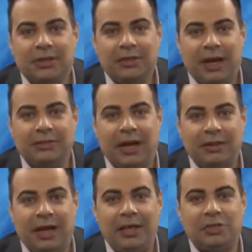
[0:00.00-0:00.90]
That
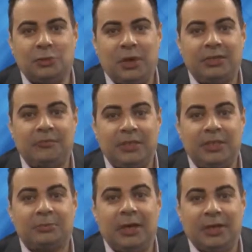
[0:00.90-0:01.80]
alliance was
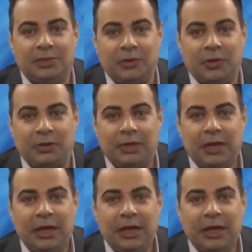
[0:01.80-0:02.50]
defeated by Israel